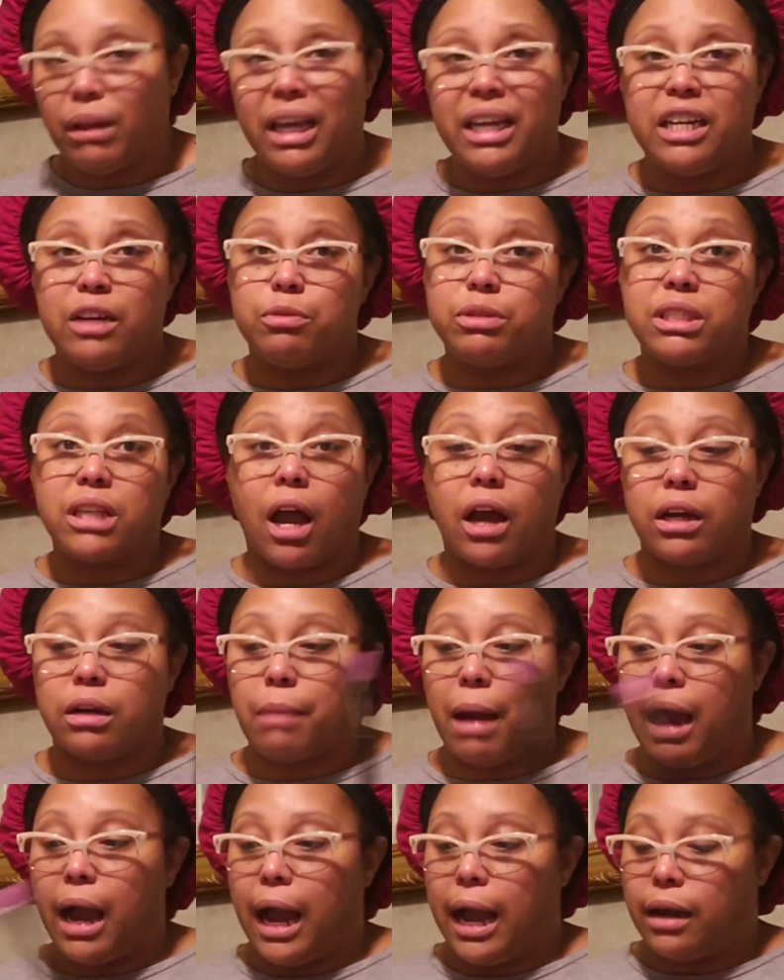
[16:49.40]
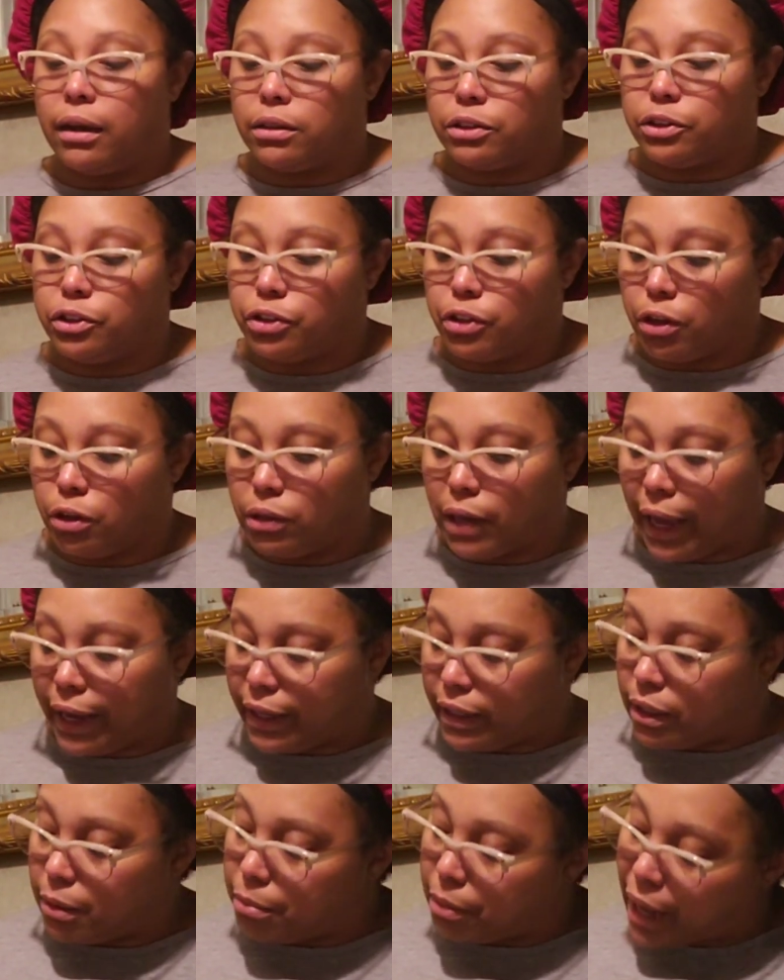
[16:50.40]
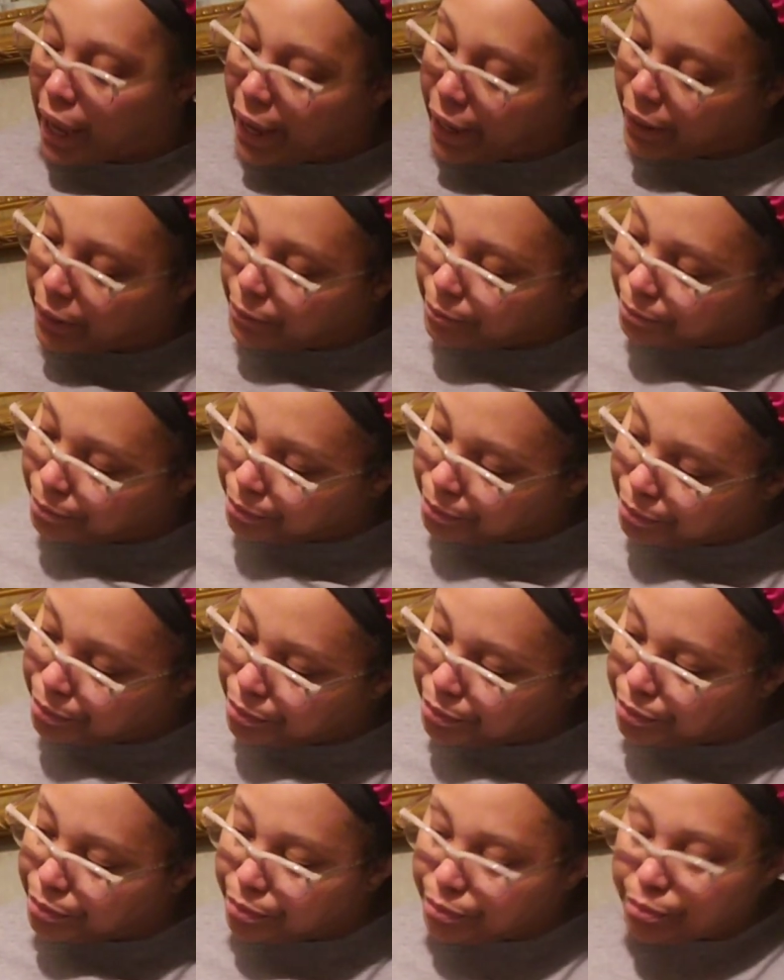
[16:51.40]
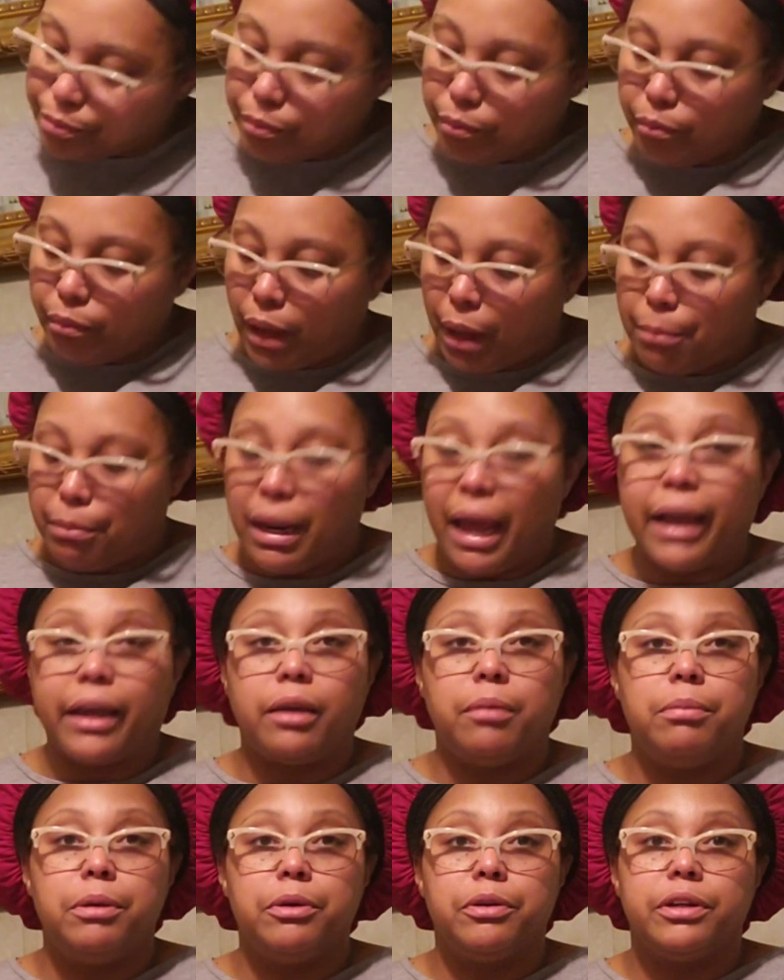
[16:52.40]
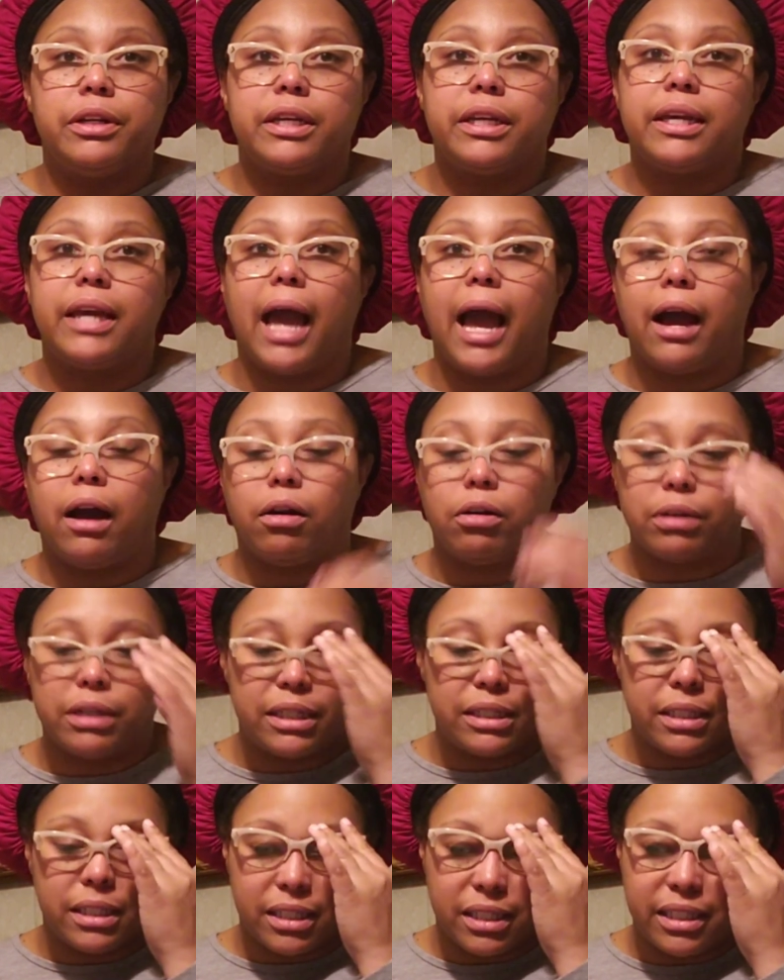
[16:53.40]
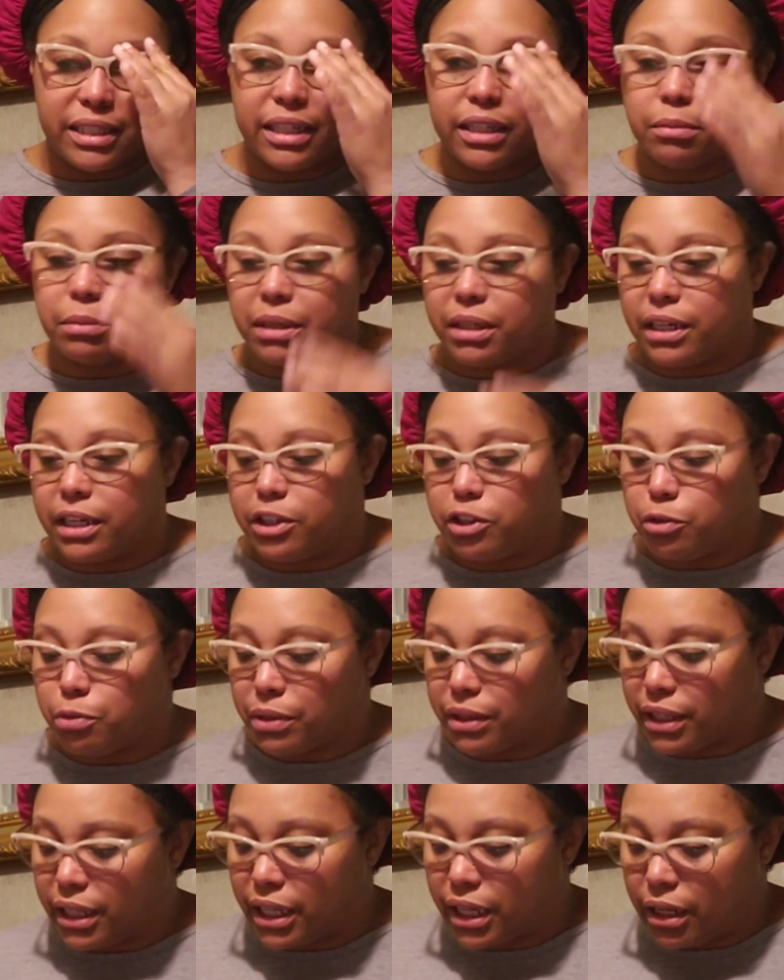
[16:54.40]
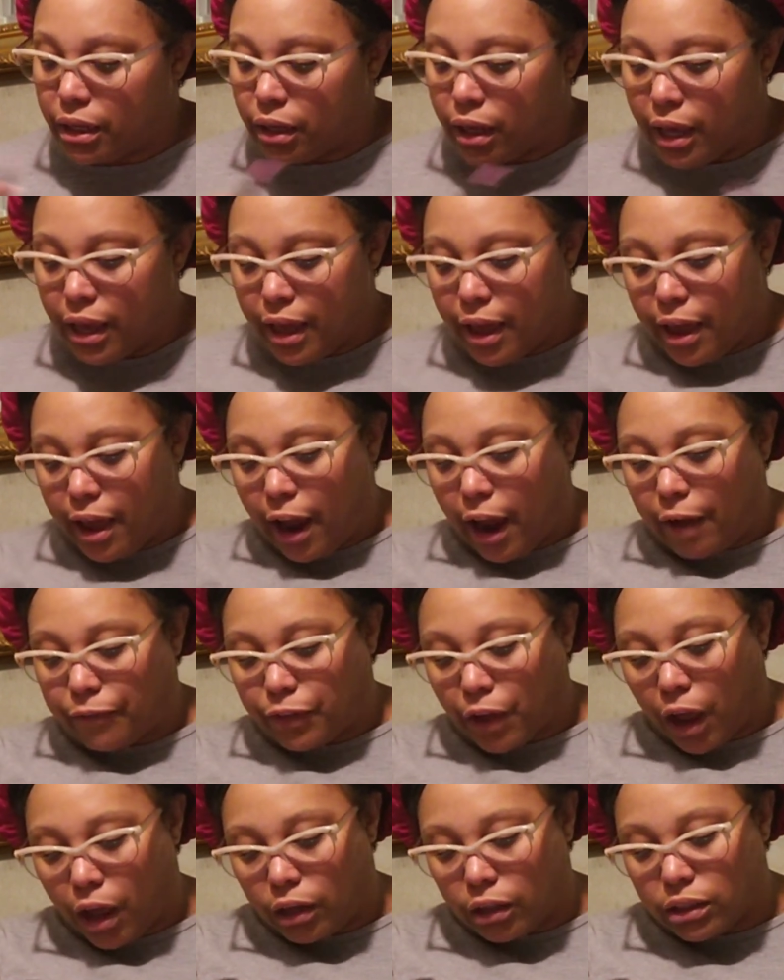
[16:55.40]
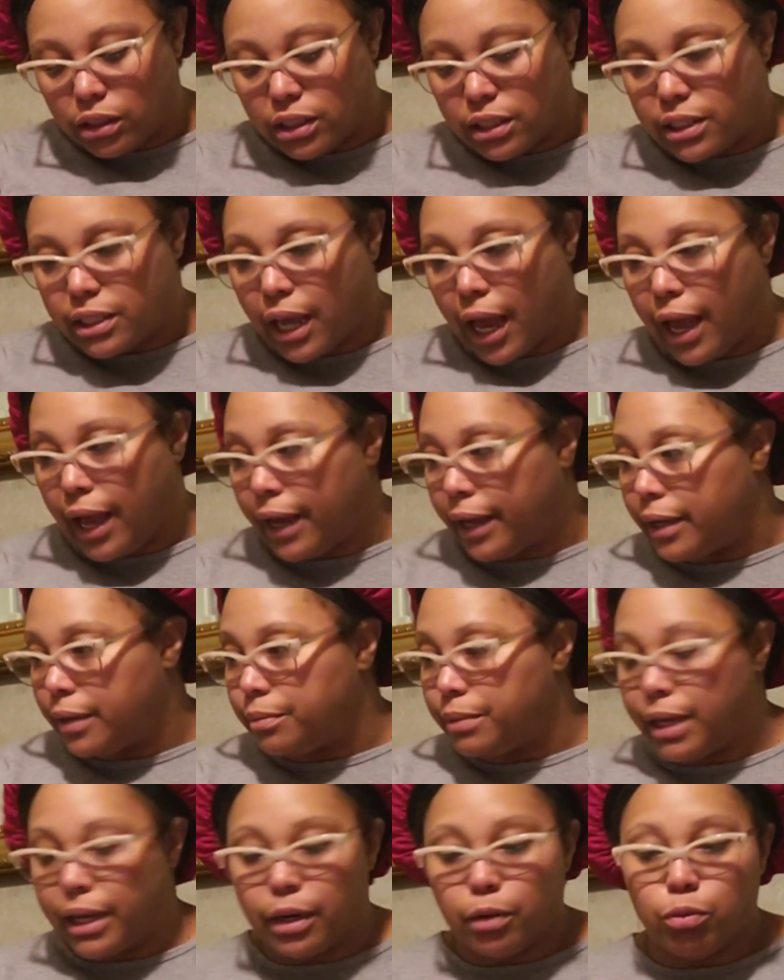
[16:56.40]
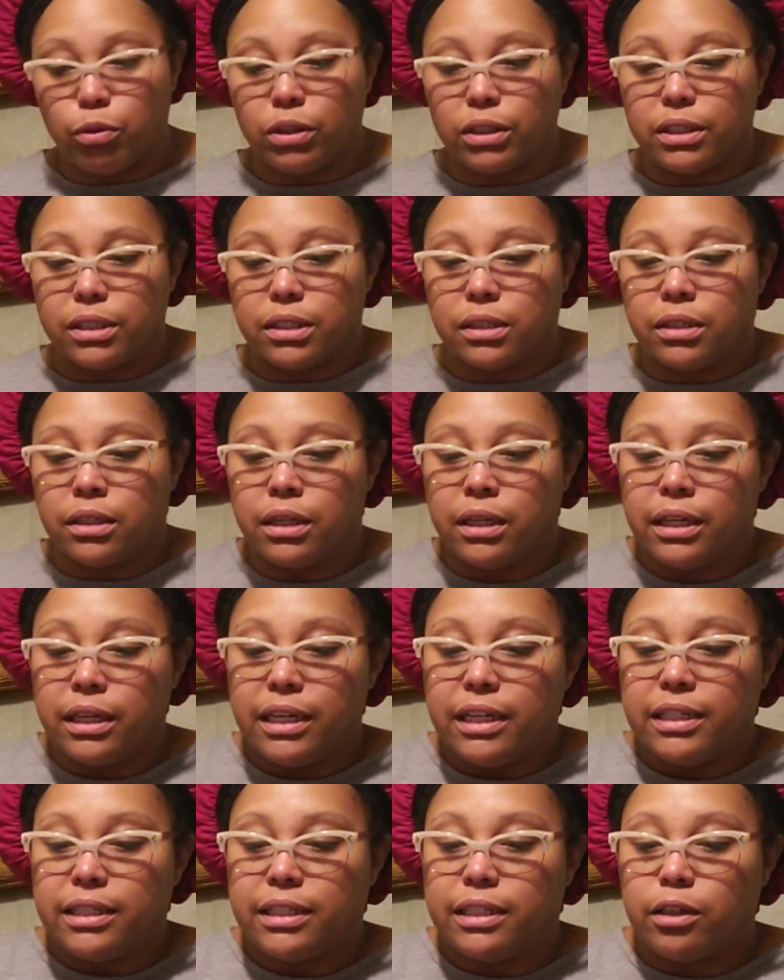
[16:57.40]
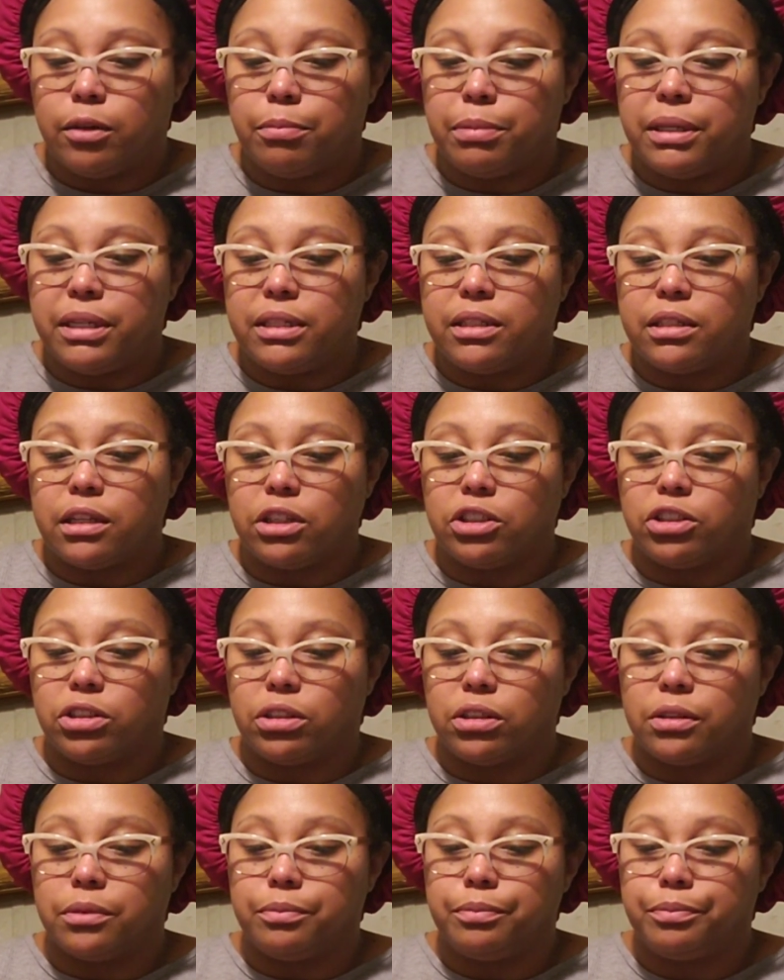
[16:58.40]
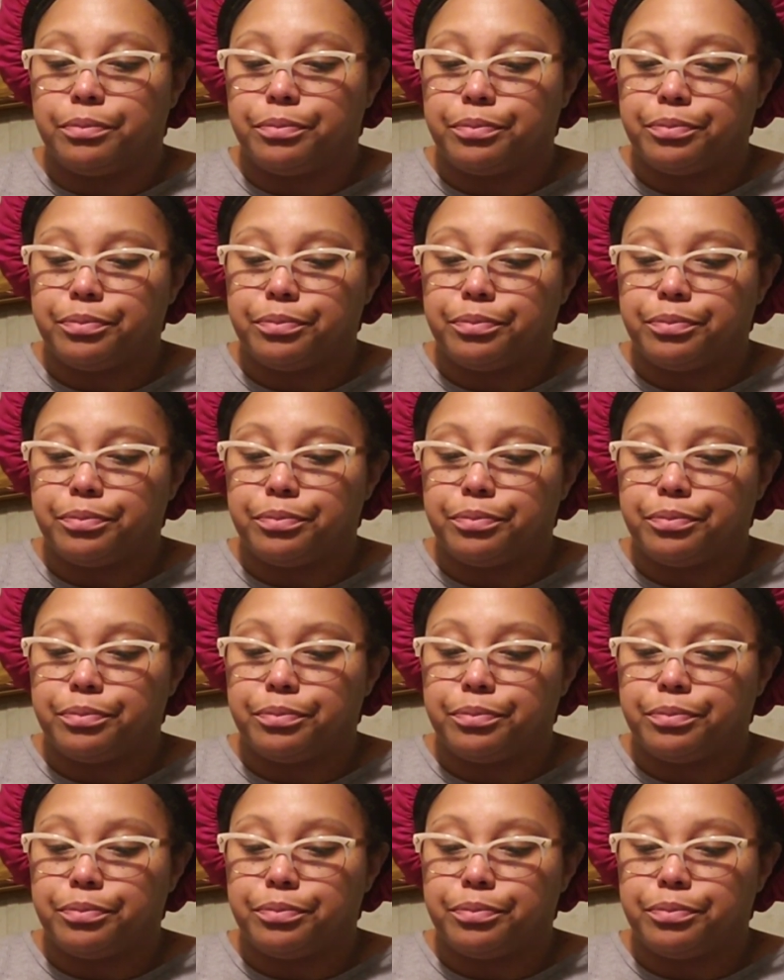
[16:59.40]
And it was talking about how like in the black community, how it's a stigma, and you would think after all of this time that it wouldn't still be such a